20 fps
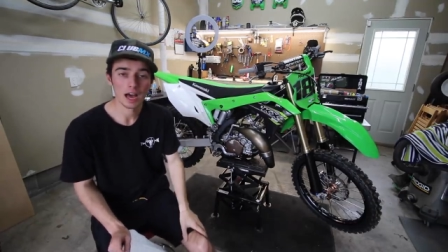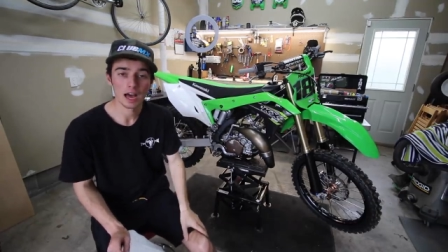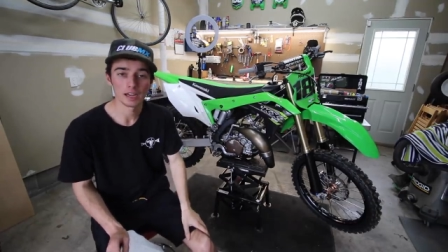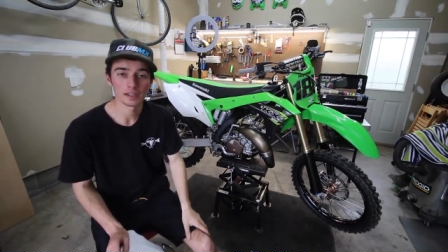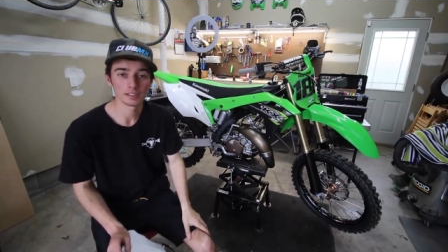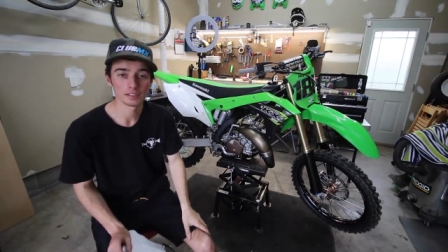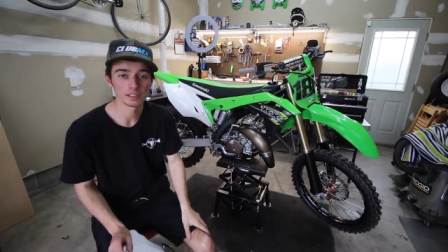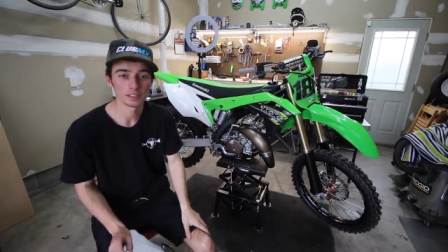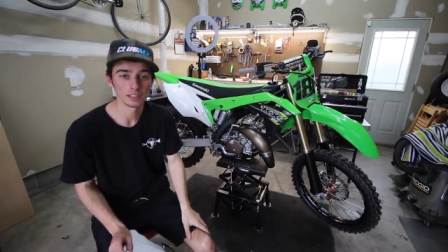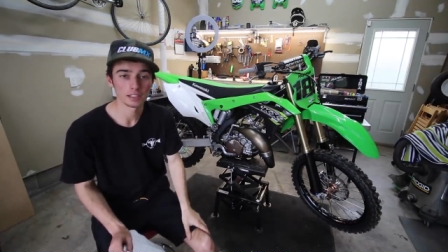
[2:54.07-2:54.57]

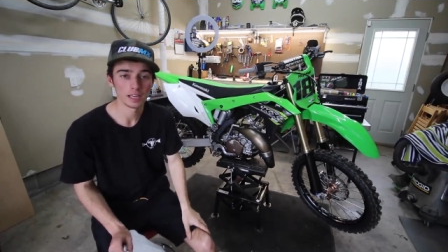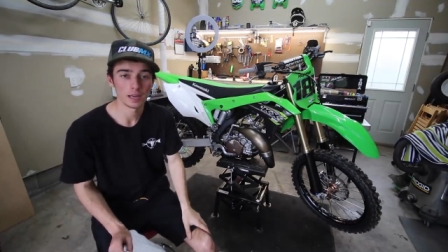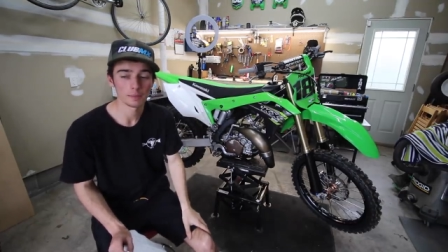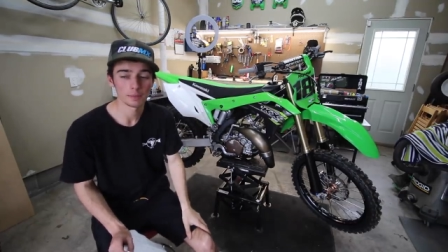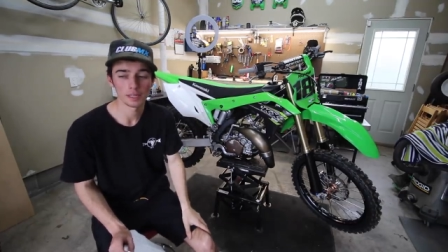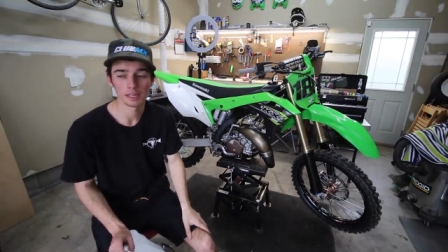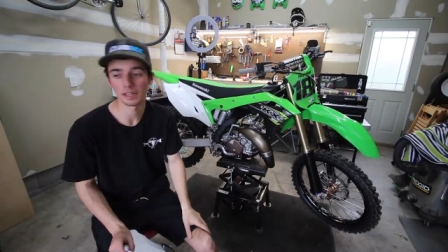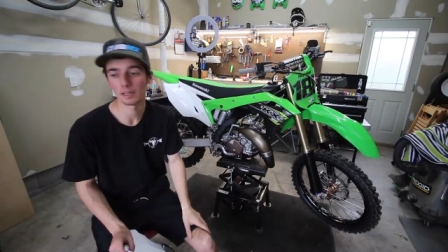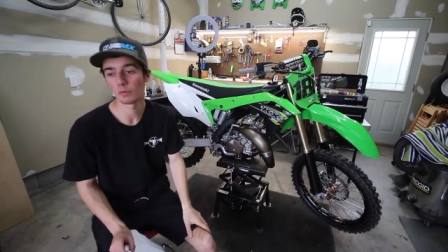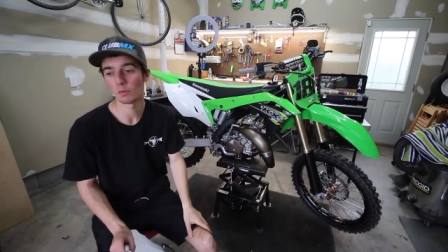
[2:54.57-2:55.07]
Honestly,
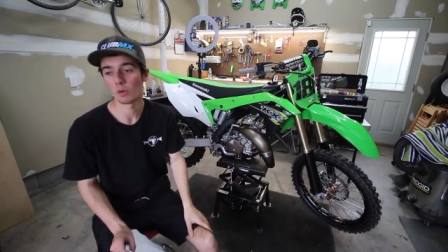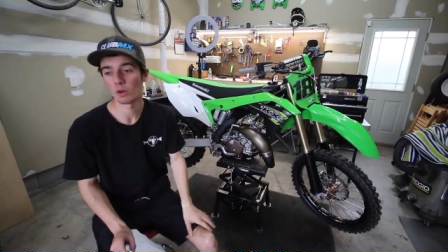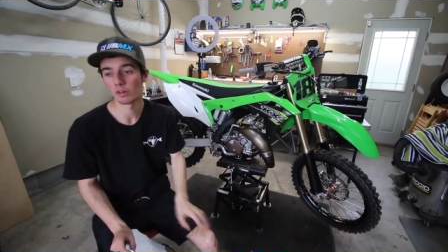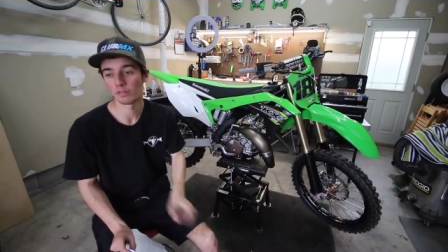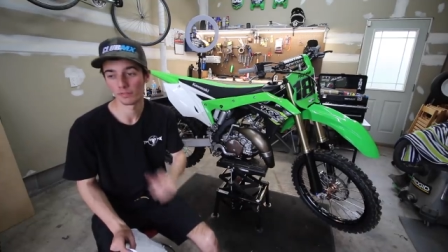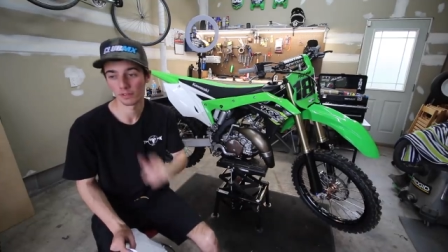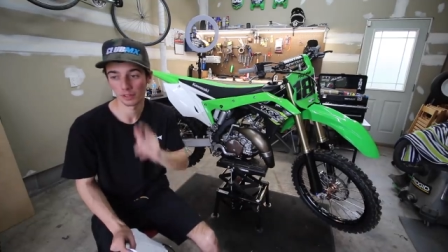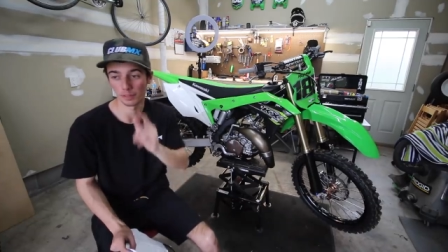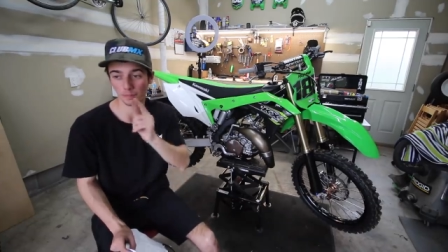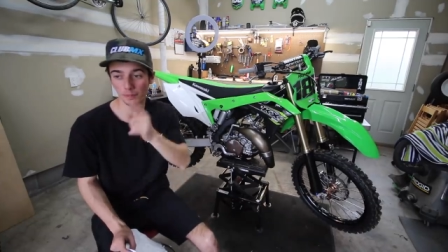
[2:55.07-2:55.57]
I'm getting one
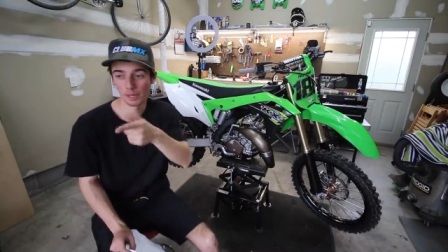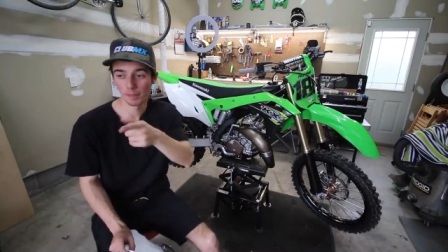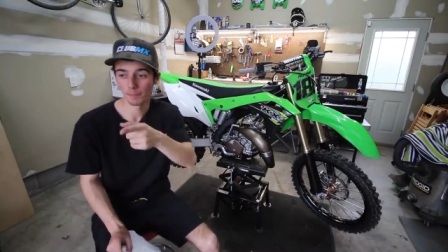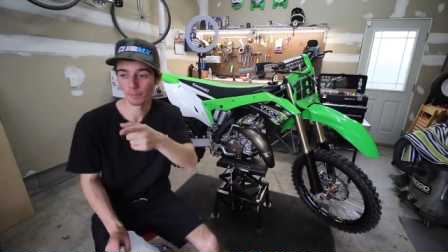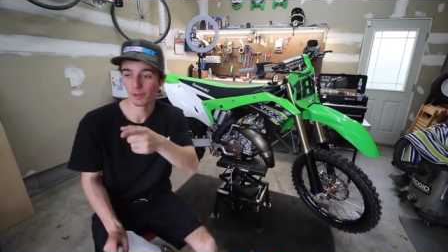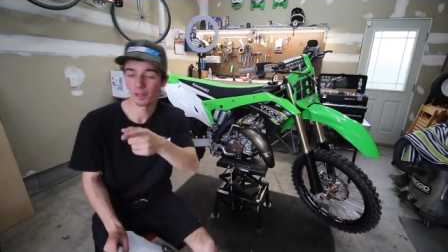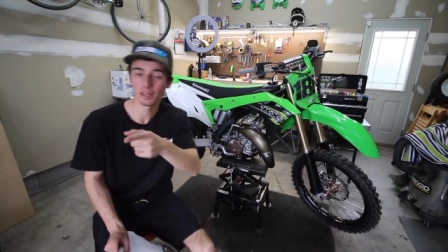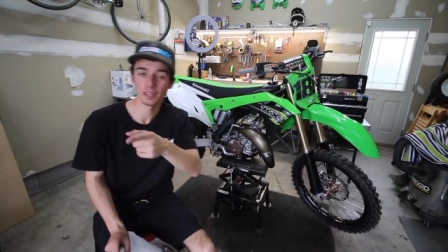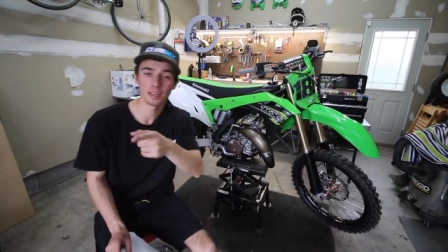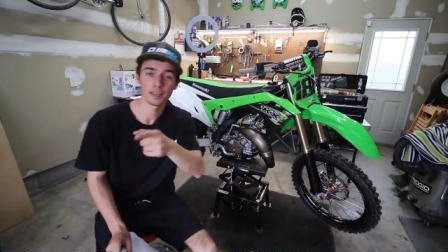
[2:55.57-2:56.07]
for the pit
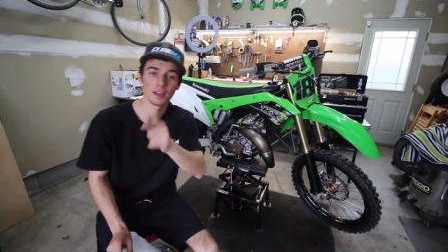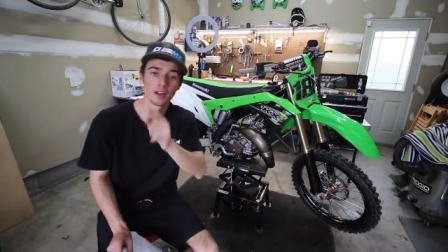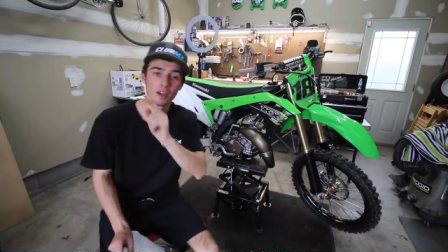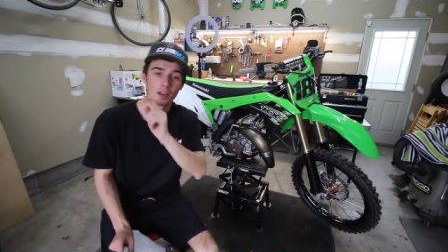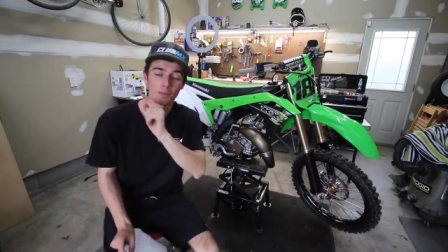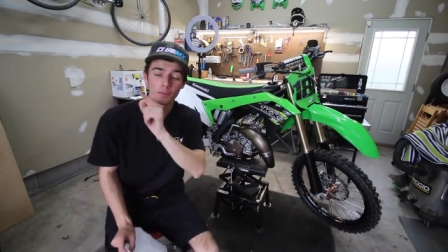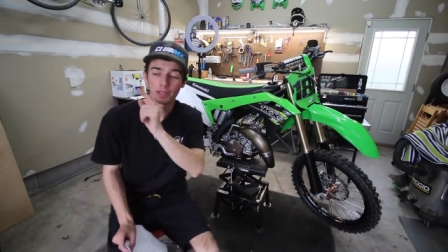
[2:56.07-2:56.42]
bike,